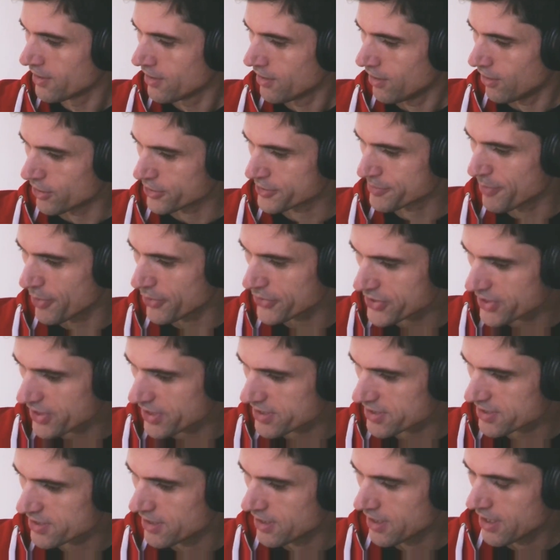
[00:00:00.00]

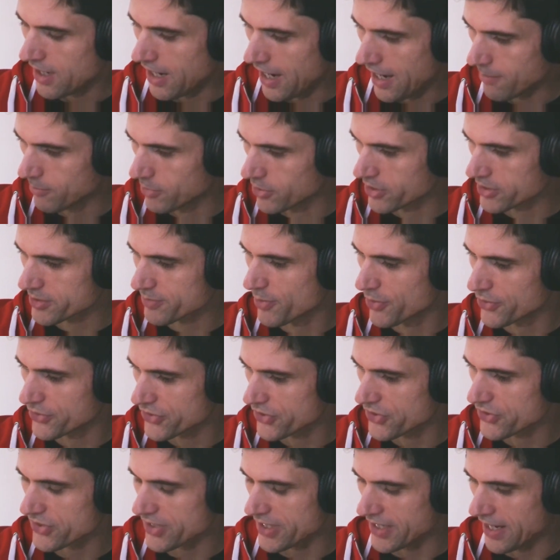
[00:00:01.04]
osmosis, I'm on
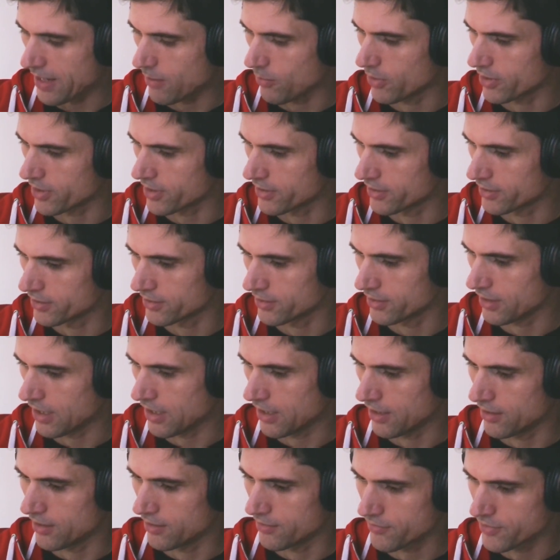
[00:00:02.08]
osmosis, and I want
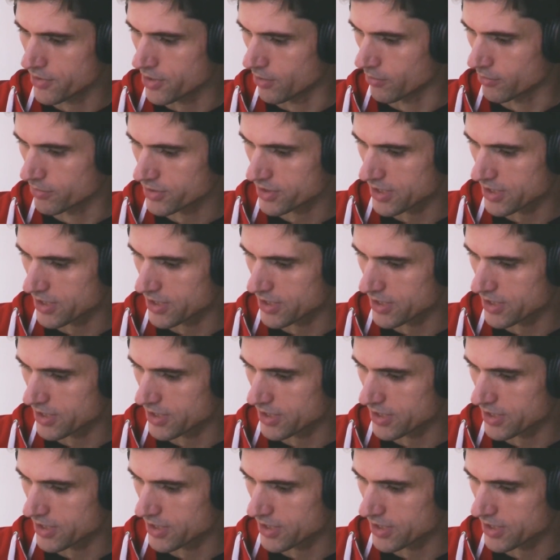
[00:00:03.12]
to